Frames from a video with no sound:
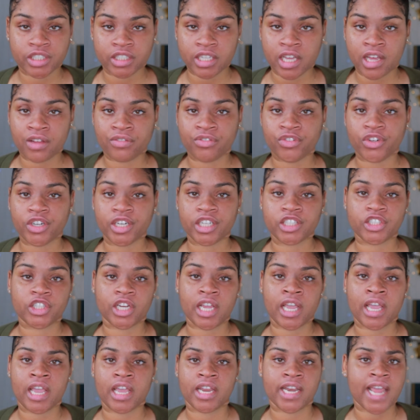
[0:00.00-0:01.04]
coverage
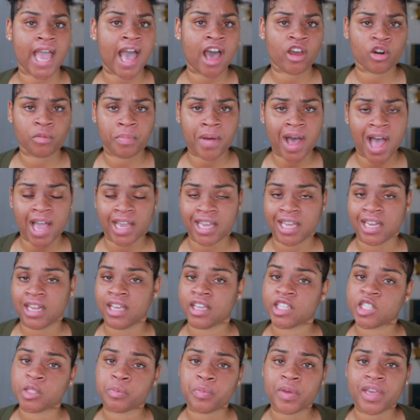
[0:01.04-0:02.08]
and out-of-pocket
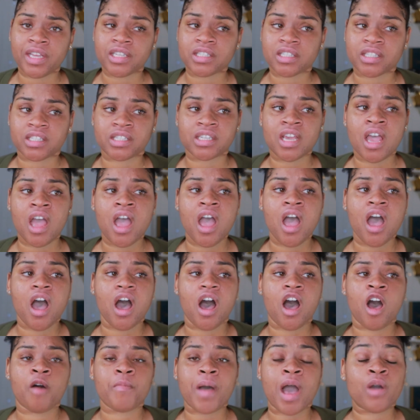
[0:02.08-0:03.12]
expense.
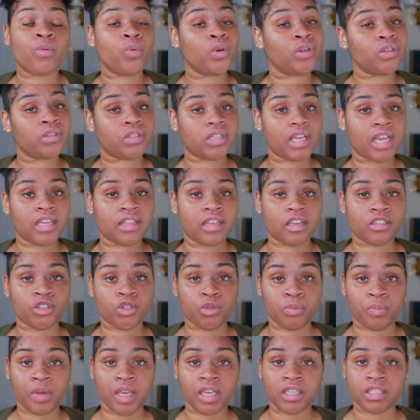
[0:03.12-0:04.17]
I will say that
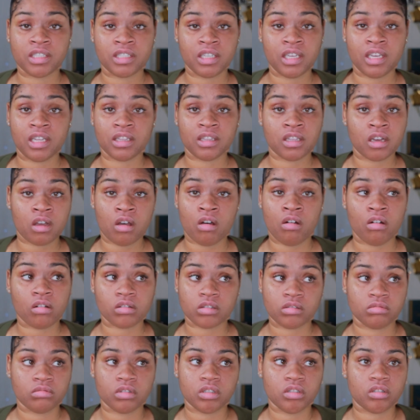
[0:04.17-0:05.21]
Dupixent, the
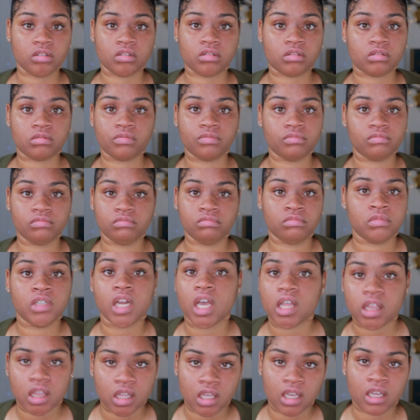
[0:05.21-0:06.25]
cost was
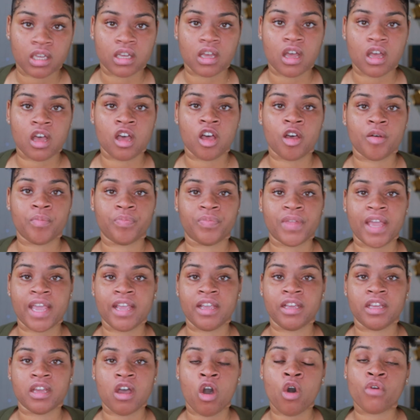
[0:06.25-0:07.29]
nothing.
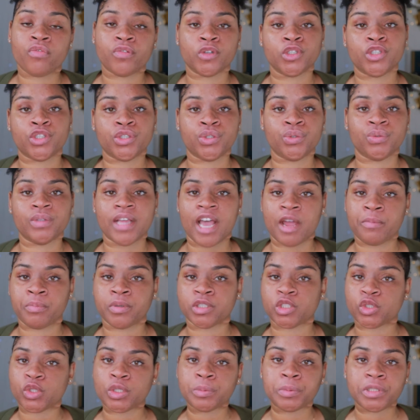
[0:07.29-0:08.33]
They offered you that
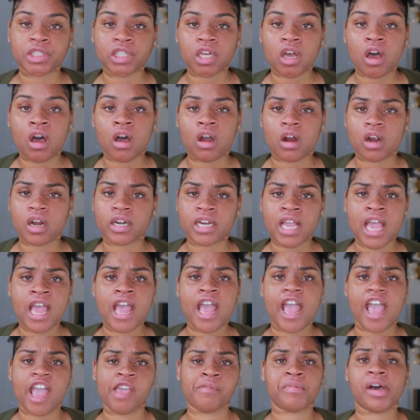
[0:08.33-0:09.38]
prescription card
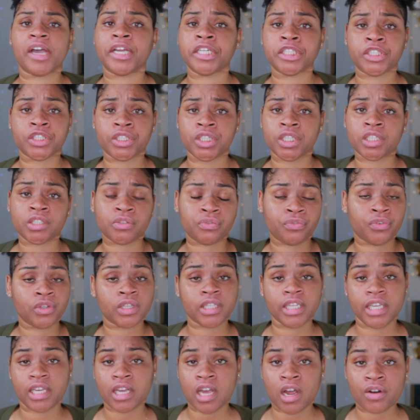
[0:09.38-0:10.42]
and my insurance
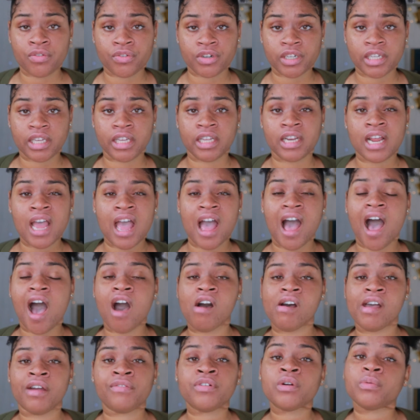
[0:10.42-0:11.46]
fully covered it.
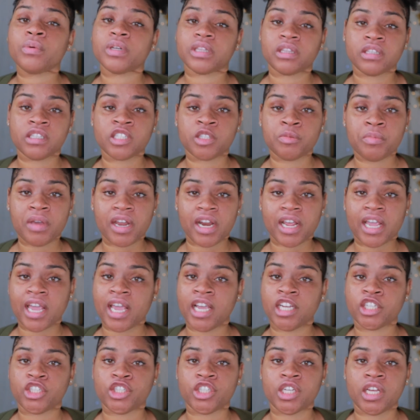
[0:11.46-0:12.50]
However, with this
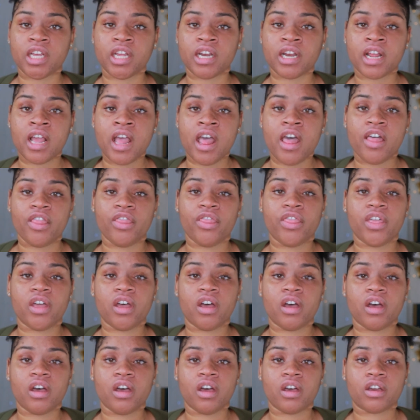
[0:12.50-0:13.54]
medication,
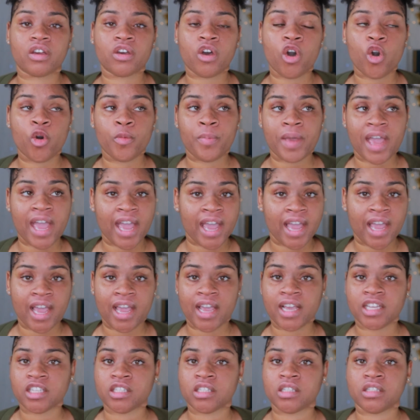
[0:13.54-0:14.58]
the
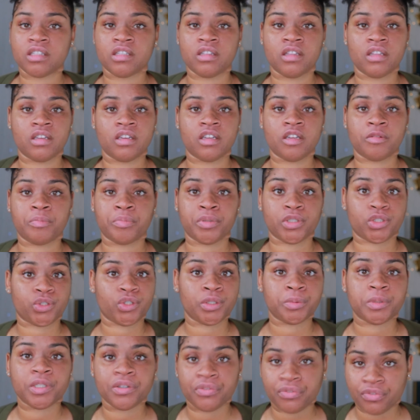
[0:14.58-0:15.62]
copays, the
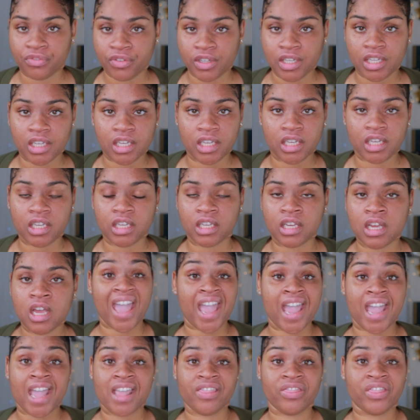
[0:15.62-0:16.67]
prescription fee,
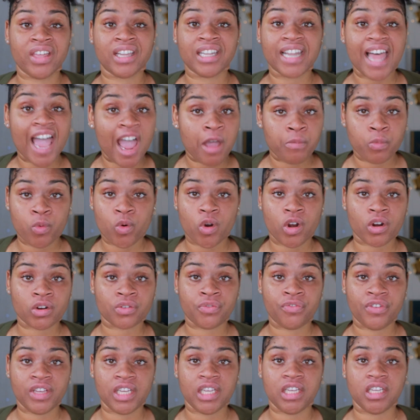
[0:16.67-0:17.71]
and the lab work
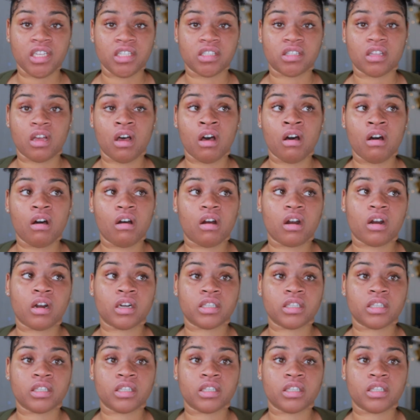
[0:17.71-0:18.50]
fees are